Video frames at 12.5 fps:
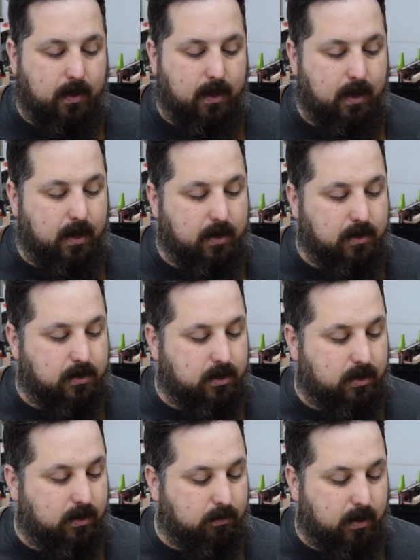and
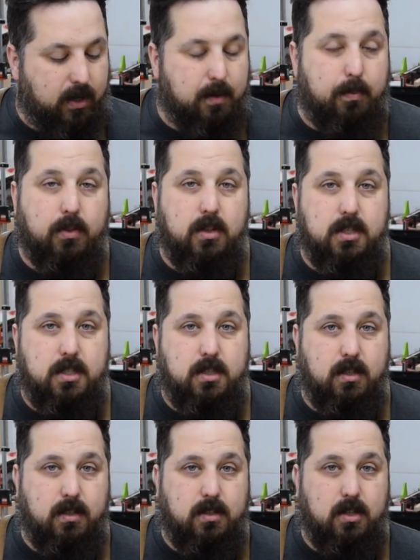ready to put
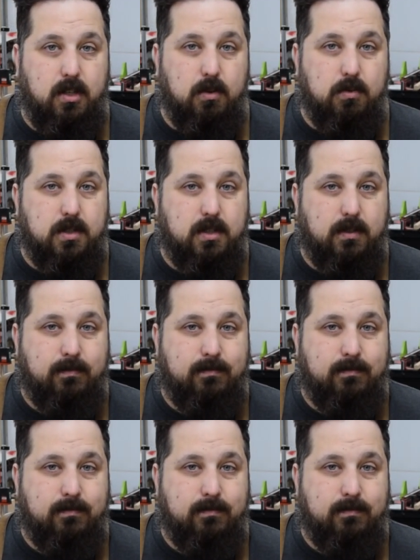this to use.